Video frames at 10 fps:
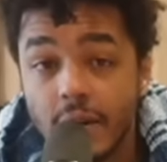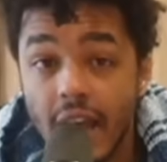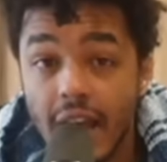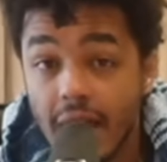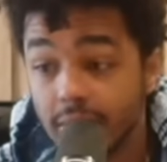
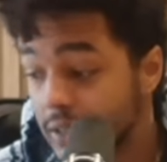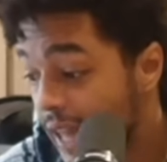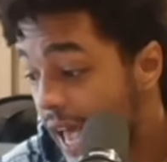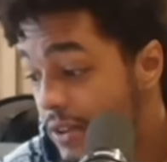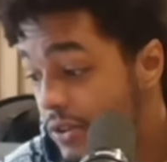And I'm
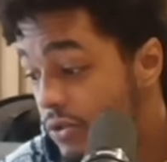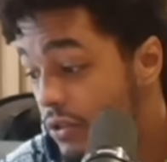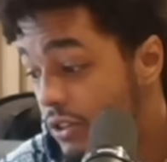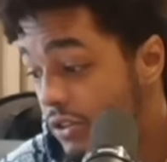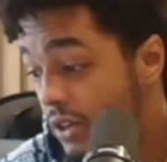glad
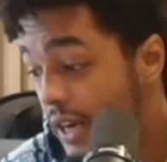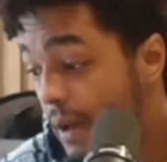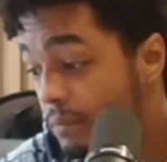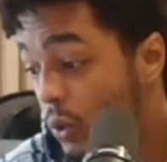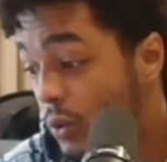you're
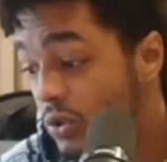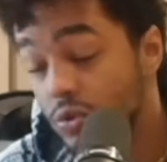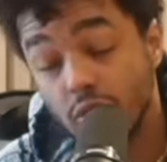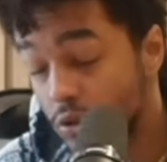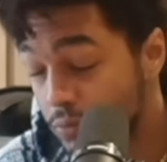
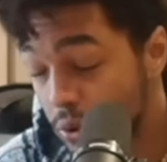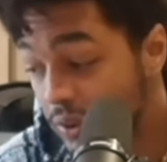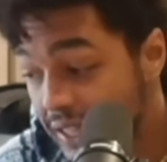doing